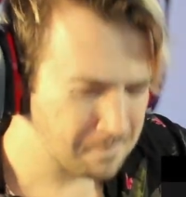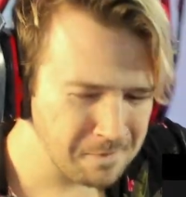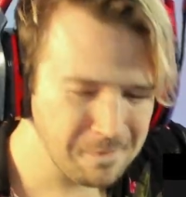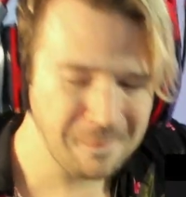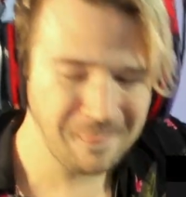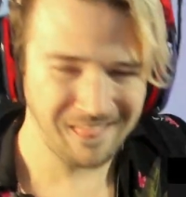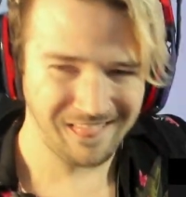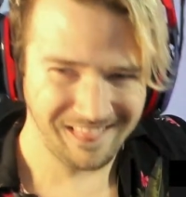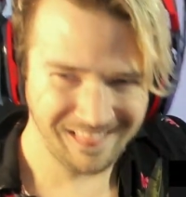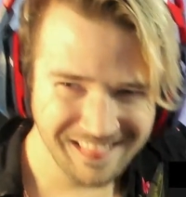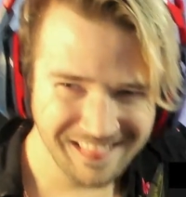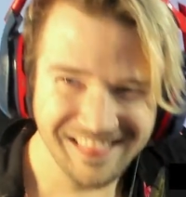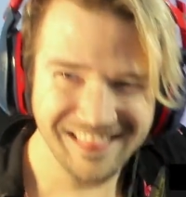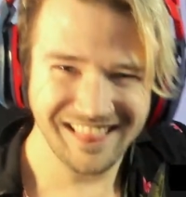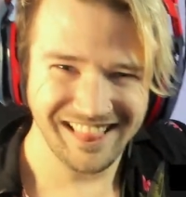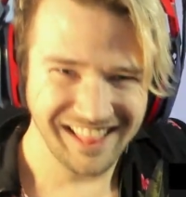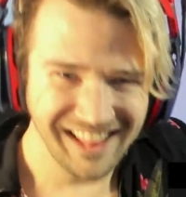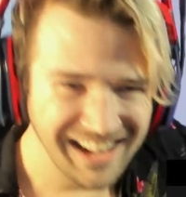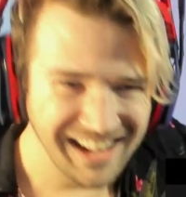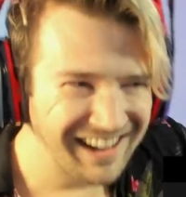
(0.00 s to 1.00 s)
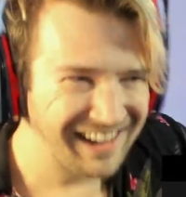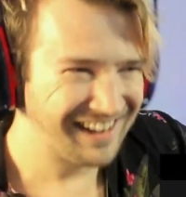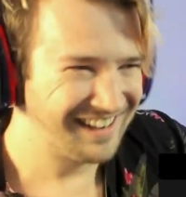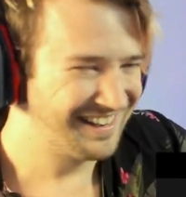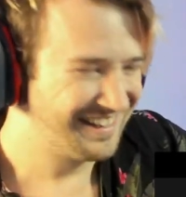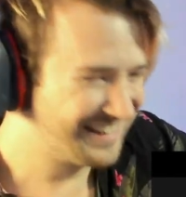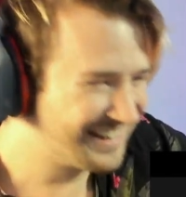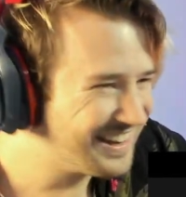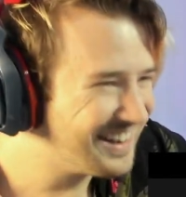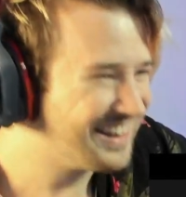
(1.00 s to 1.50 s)
tread. Used our luck
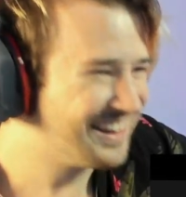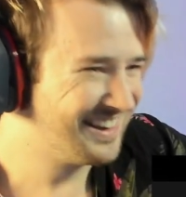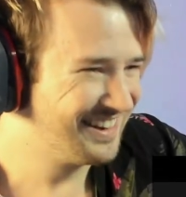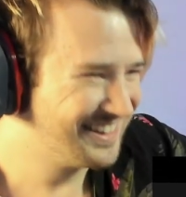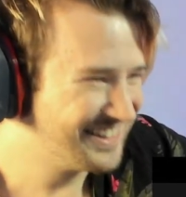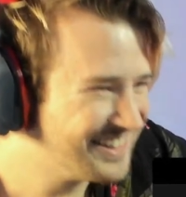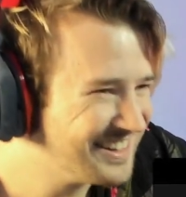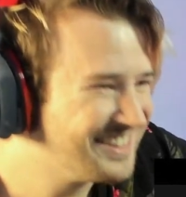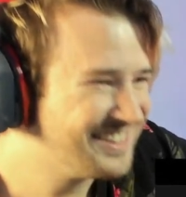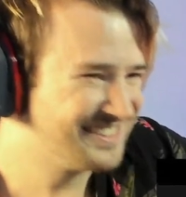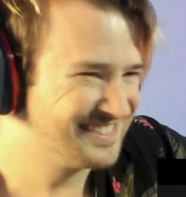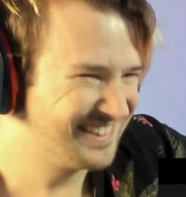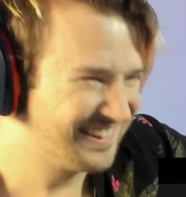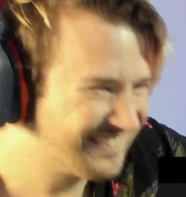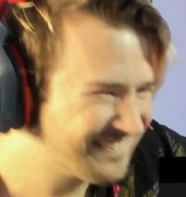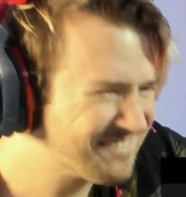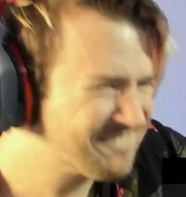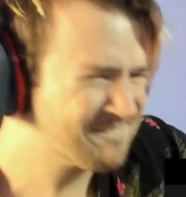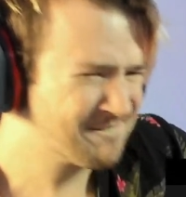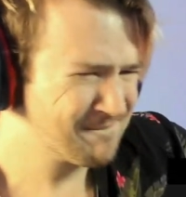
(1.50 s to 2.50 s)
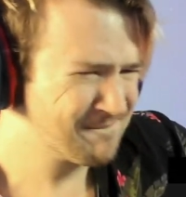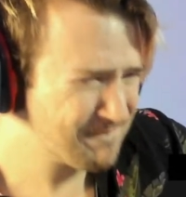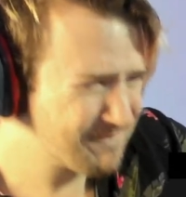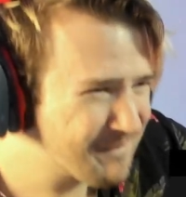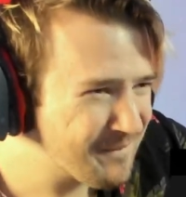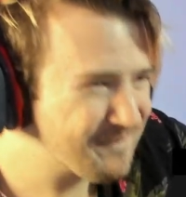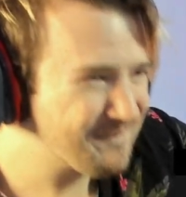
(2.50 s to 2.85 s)
up, story so fucked up. Where should I